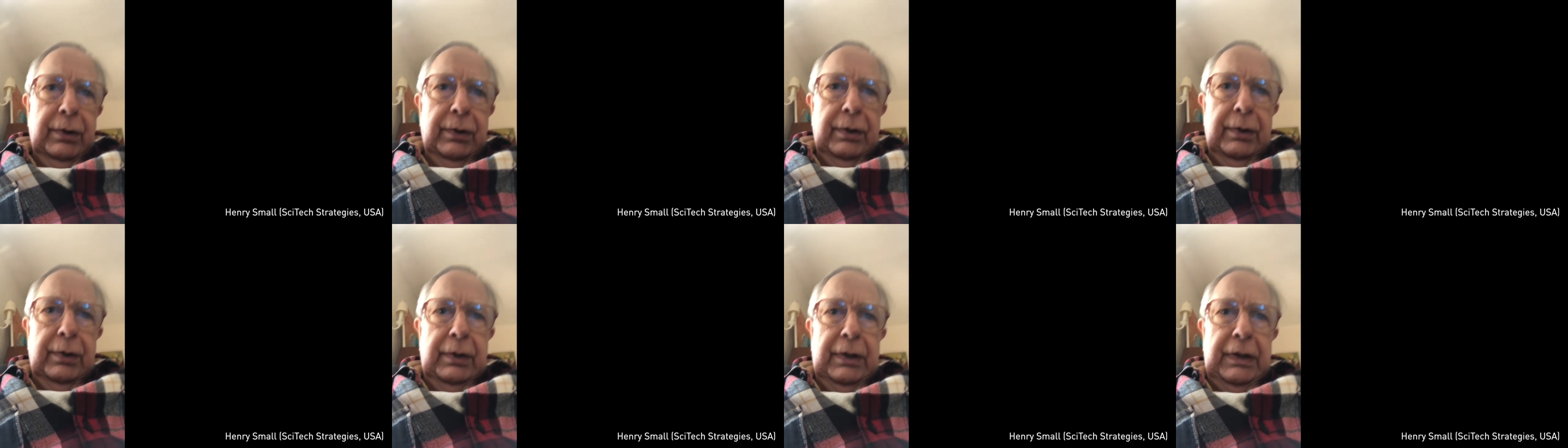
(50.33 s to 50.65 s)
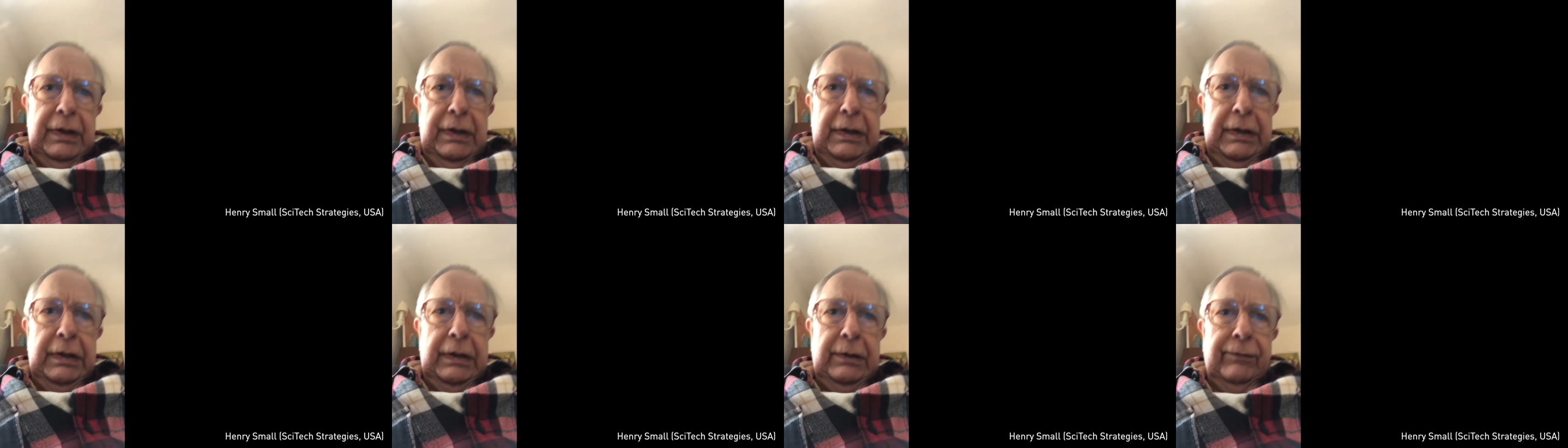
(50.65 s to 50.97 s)

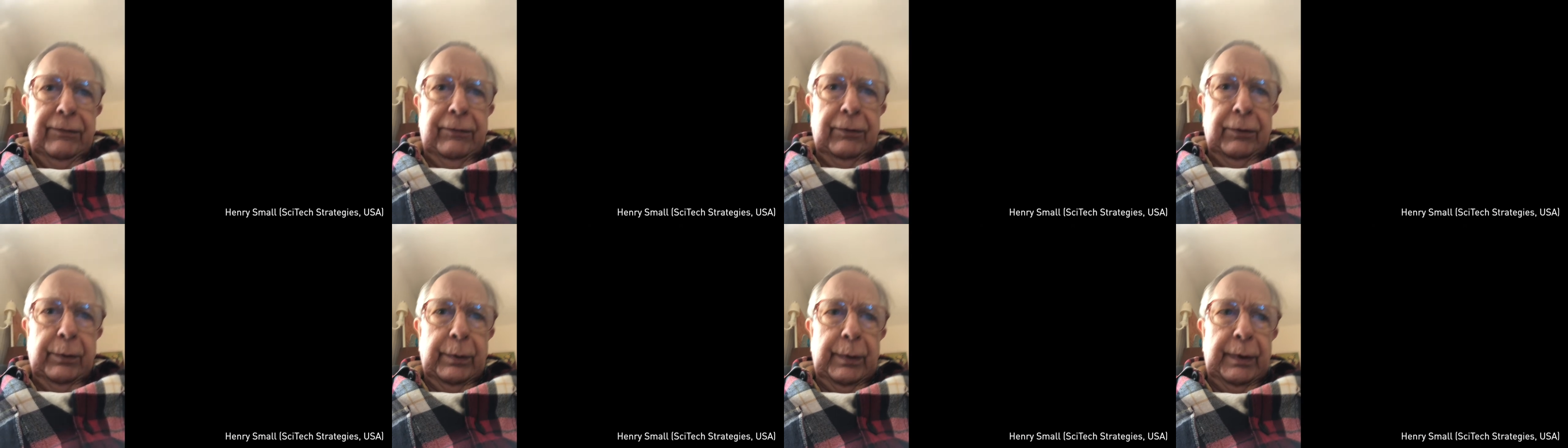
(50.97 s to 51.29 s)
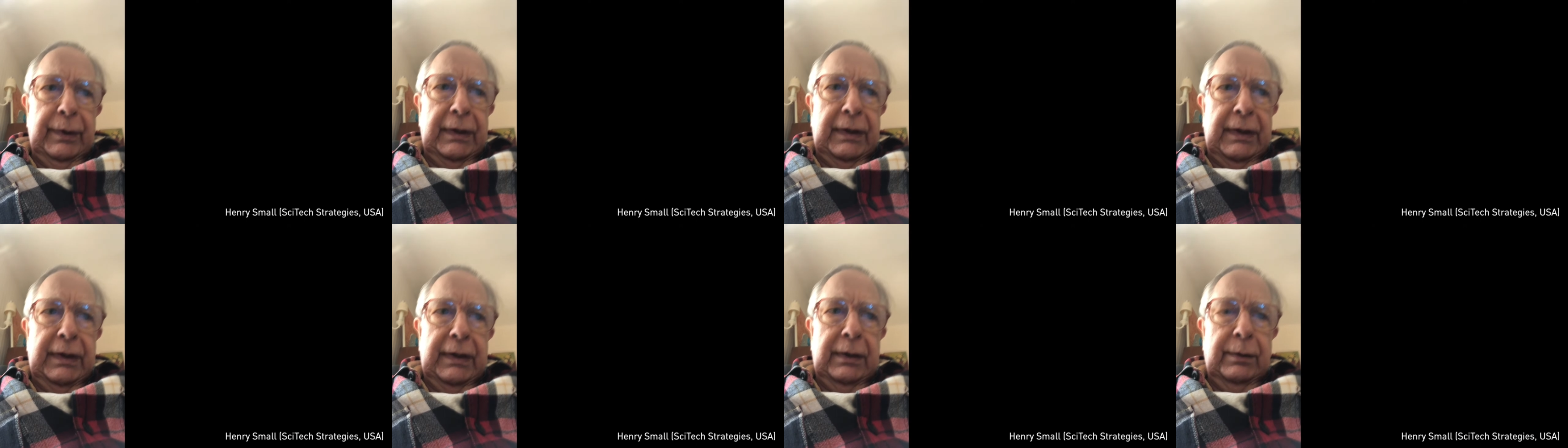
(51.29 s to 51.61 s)
need for
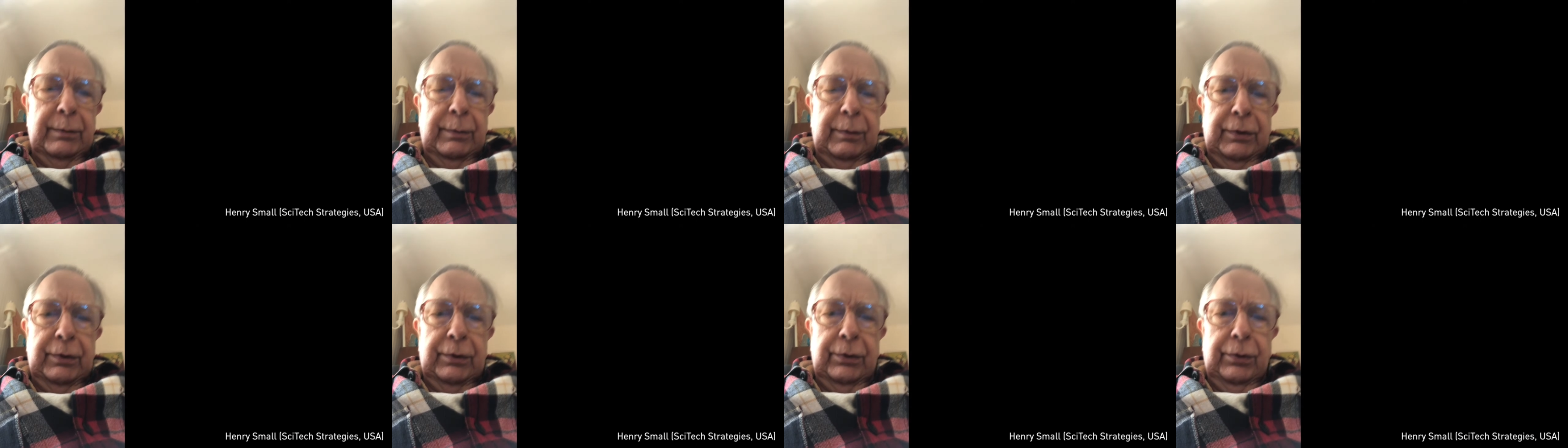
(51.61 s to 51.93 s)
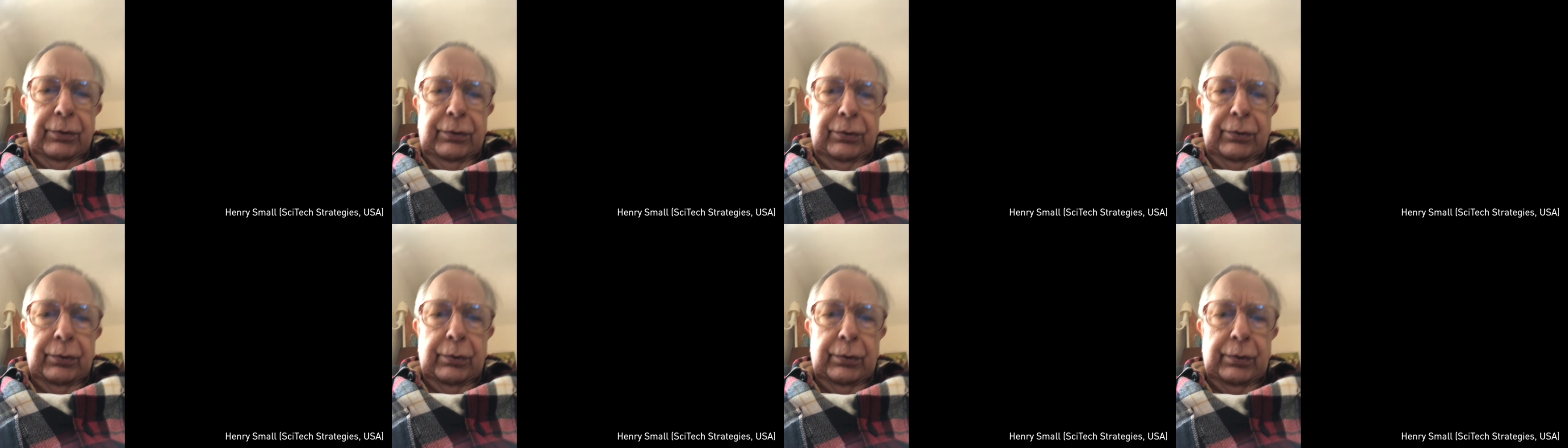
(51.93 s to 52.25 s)
reliable and
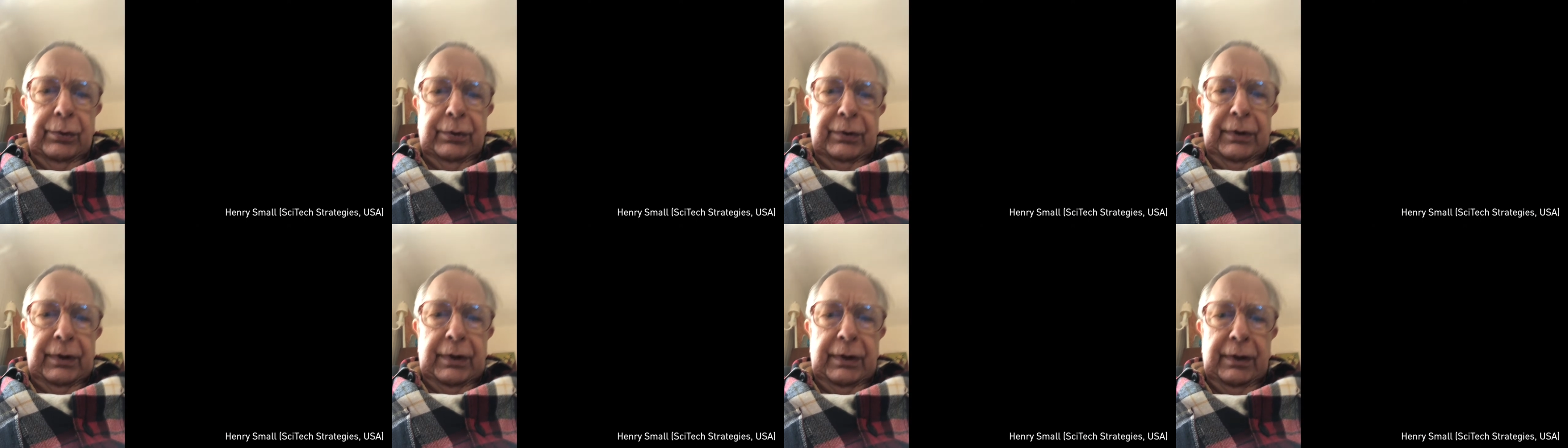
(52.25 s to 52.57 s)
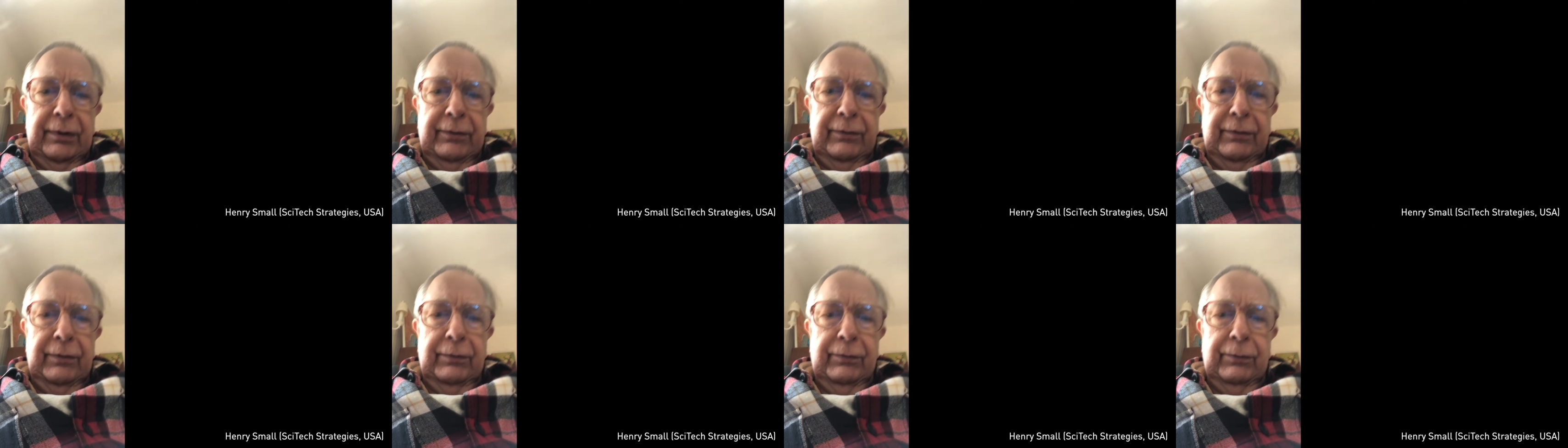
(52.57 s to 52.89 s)

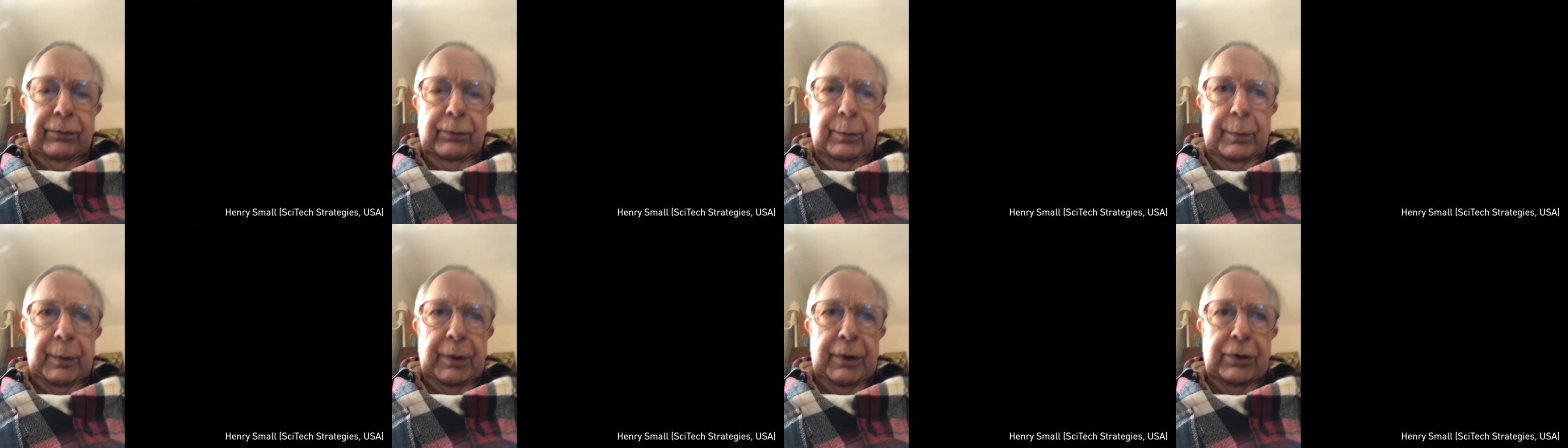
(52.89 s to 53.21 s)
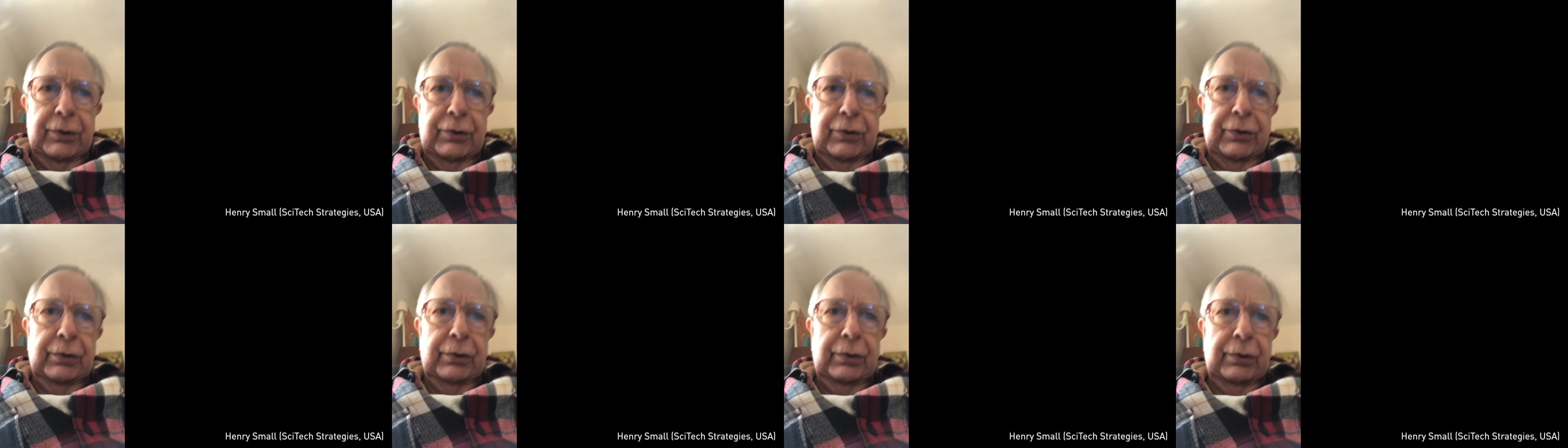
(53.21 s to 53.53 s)
authoritative
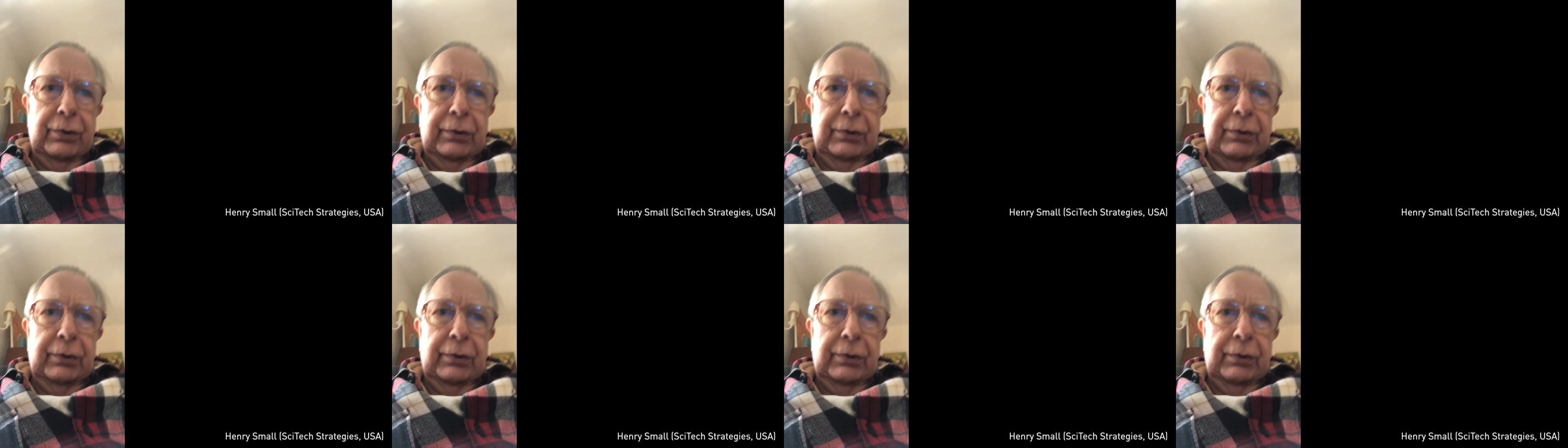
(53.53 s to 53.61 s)
information